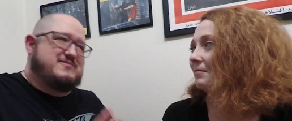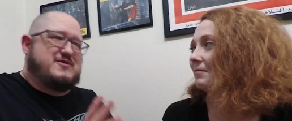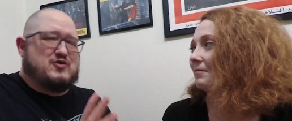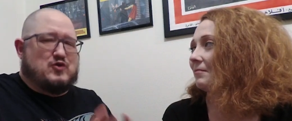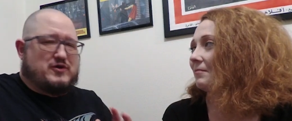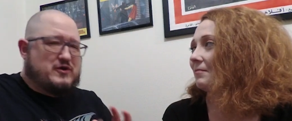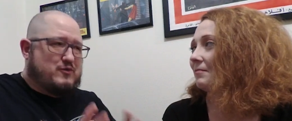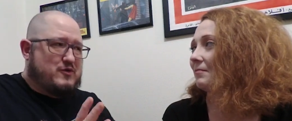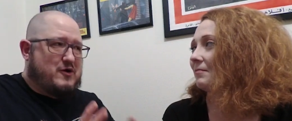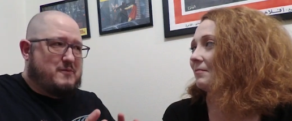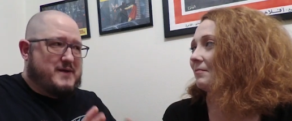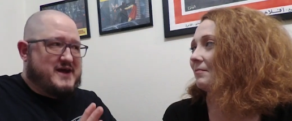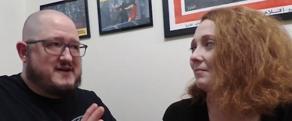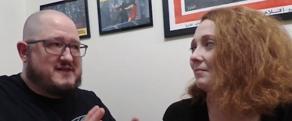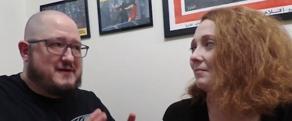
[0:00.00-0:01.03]
Speaker 1: sort of
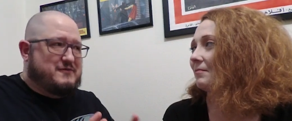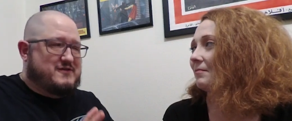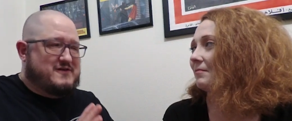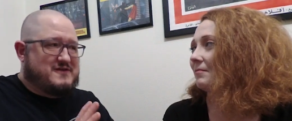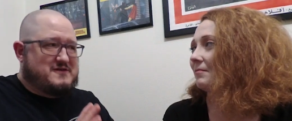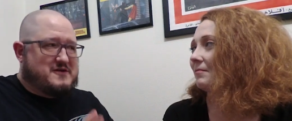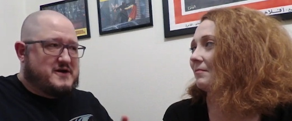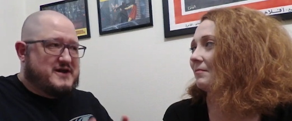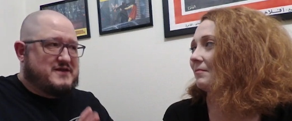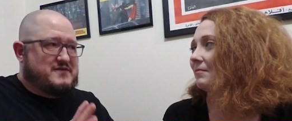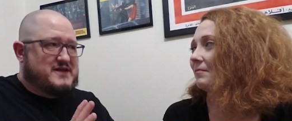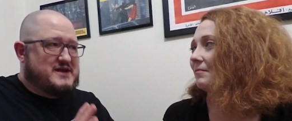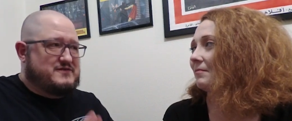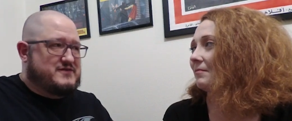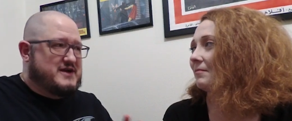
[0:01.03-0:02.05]
romance that was starting at
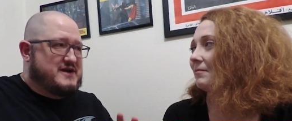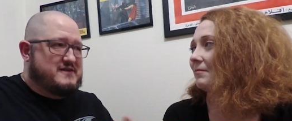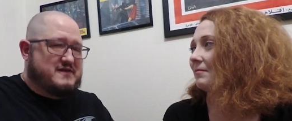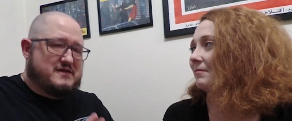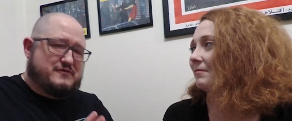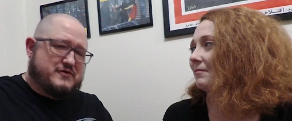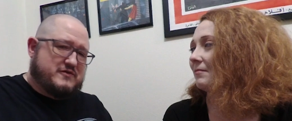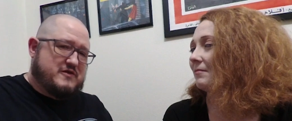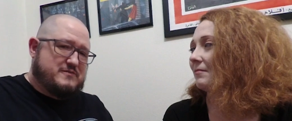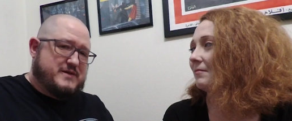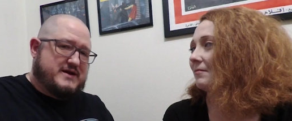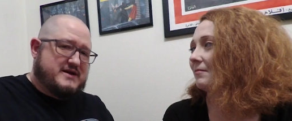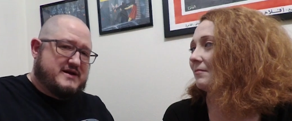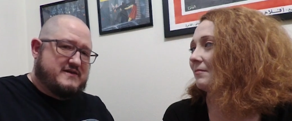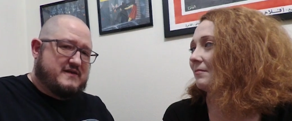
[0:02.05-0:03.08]
the end of Godzilla versus
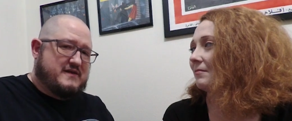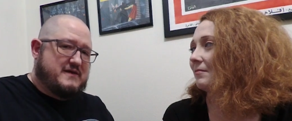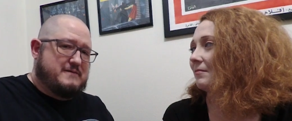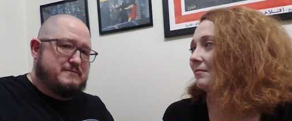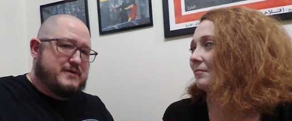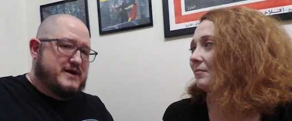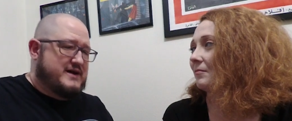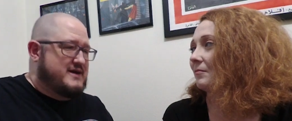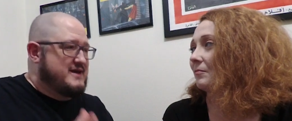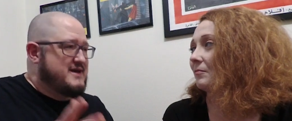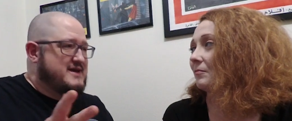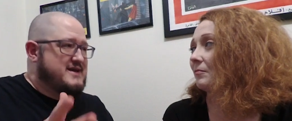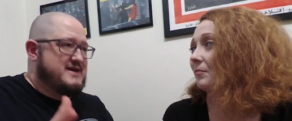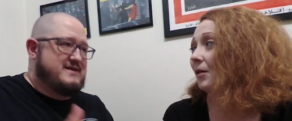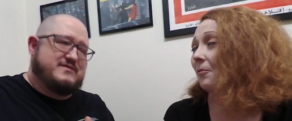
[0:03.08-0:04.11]
Mechagodzilla, but
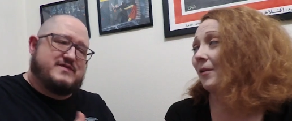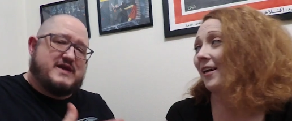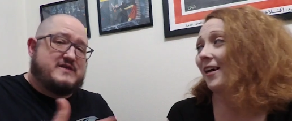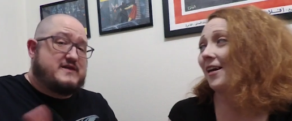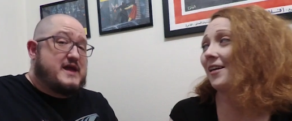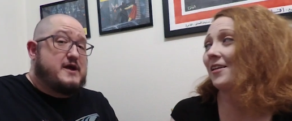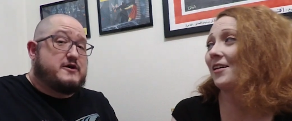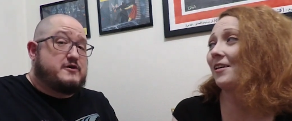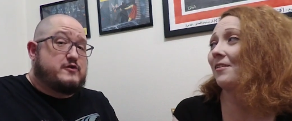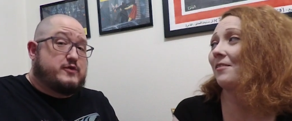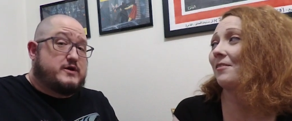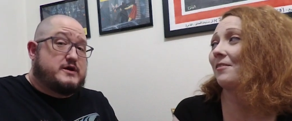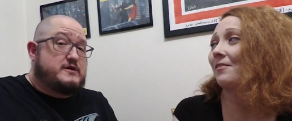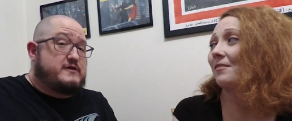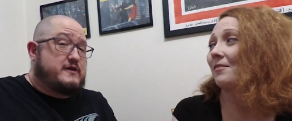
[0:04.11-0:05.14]
oh, these characters it.
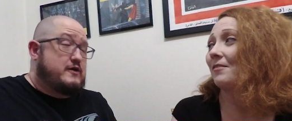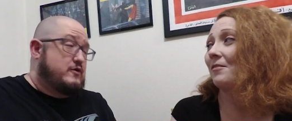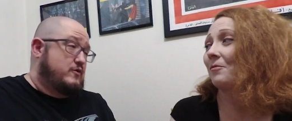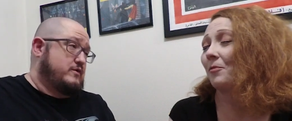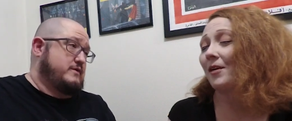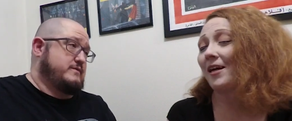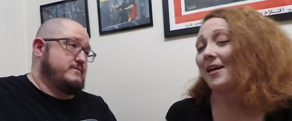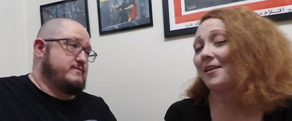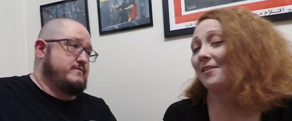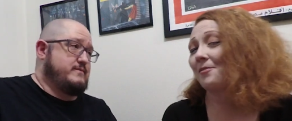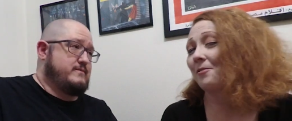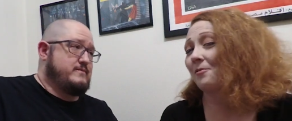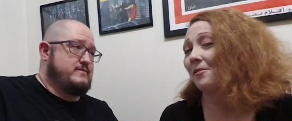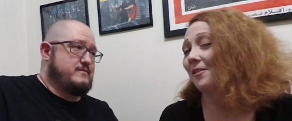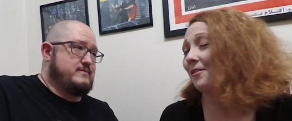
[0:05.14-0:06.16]
were good too. We got a
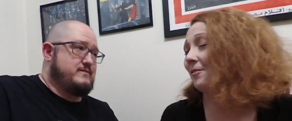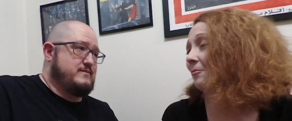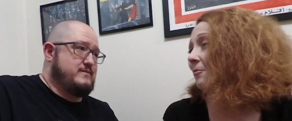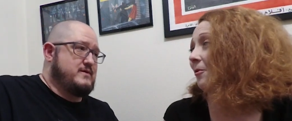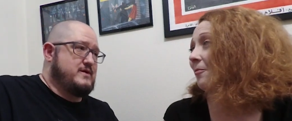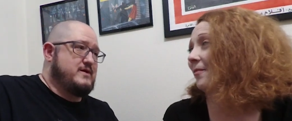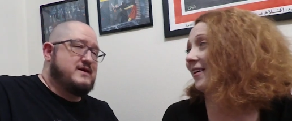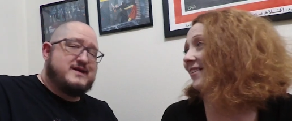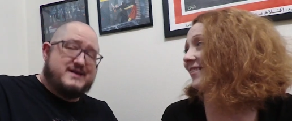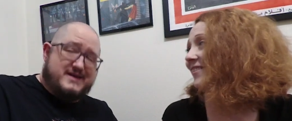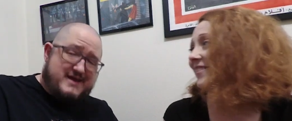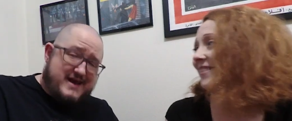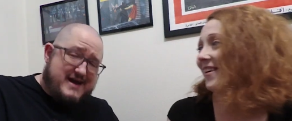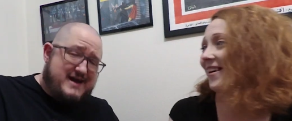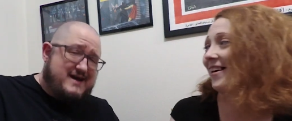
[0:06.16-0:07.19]
new
Speaker 2: little romance
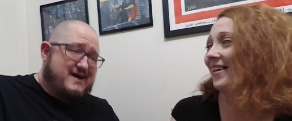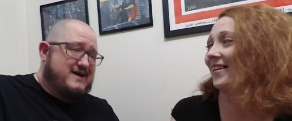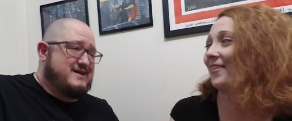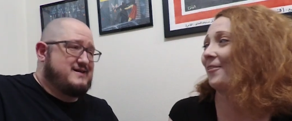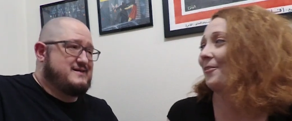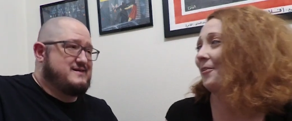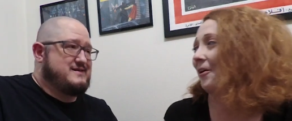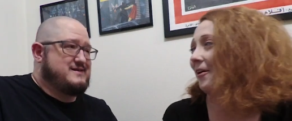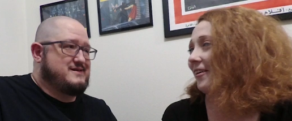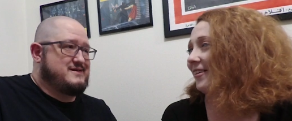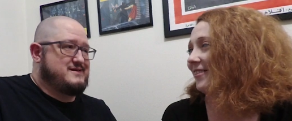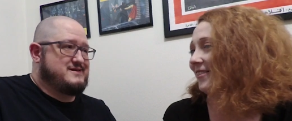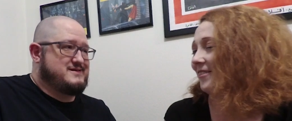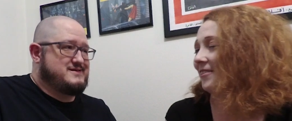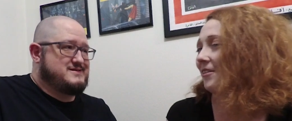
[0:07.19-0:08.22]
uh, yeah. uh, going on
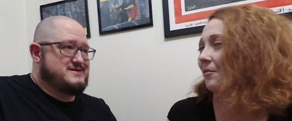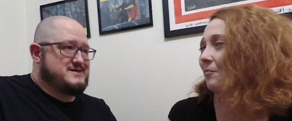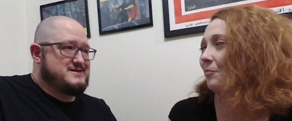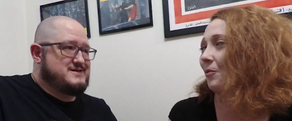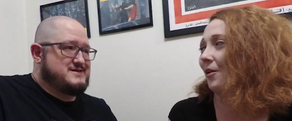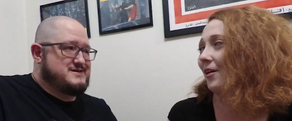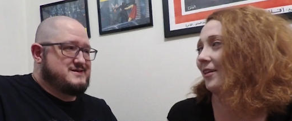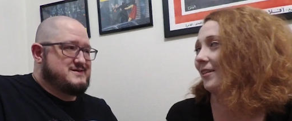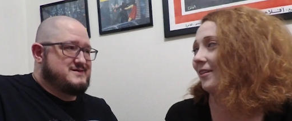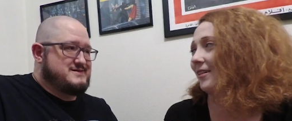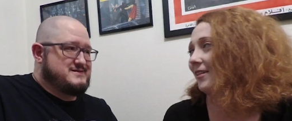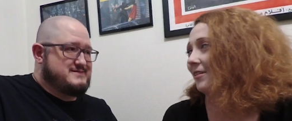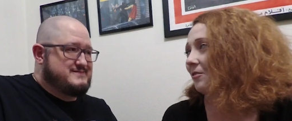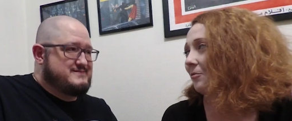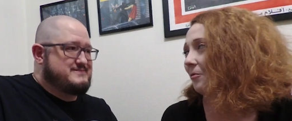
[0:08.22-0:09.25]
as a subplot in
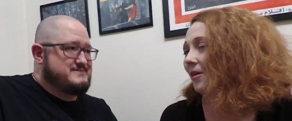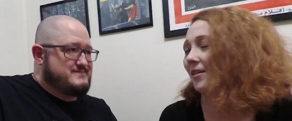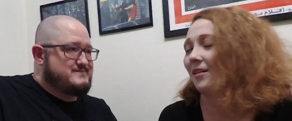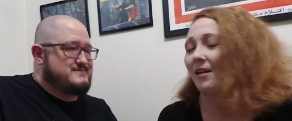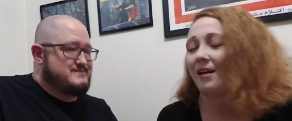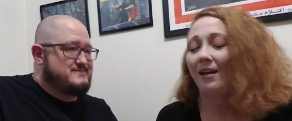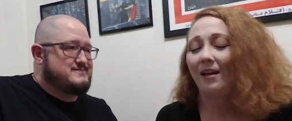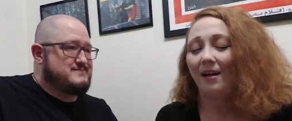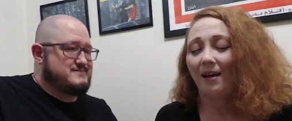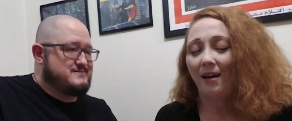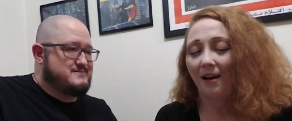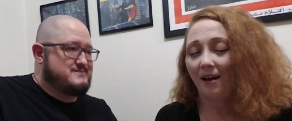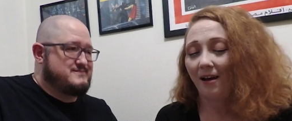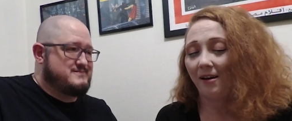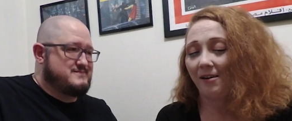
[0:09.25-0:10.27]
this one.
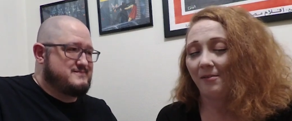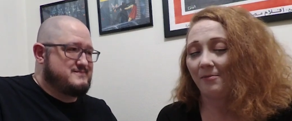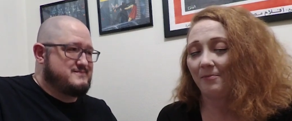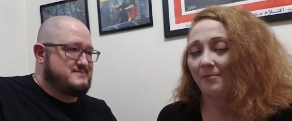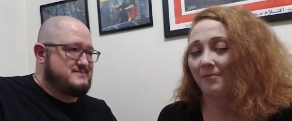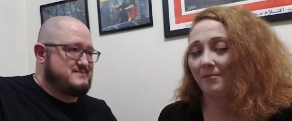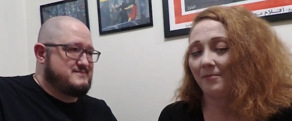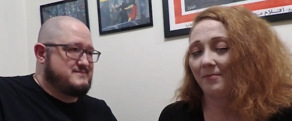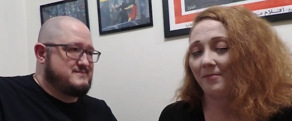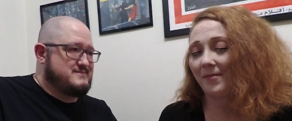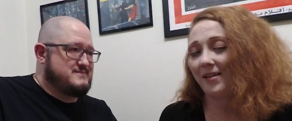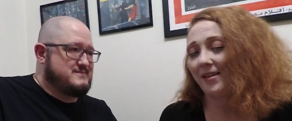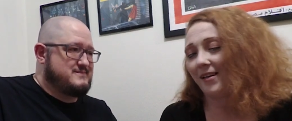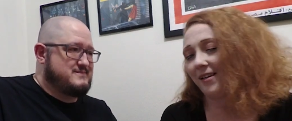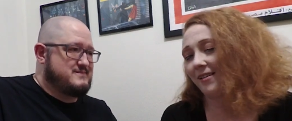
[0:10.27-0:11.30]
Um,
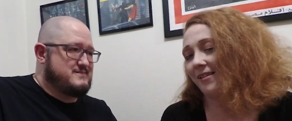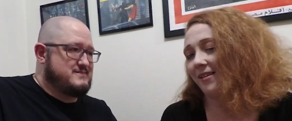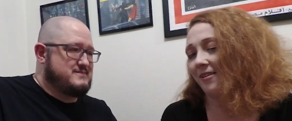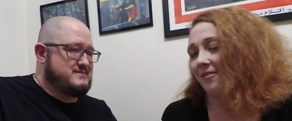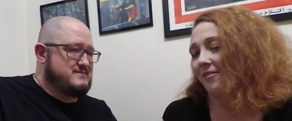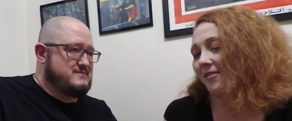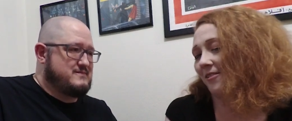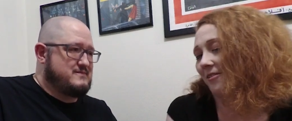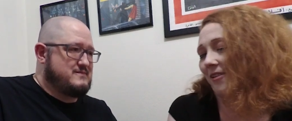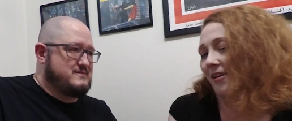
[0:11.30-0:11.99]
and you know, and so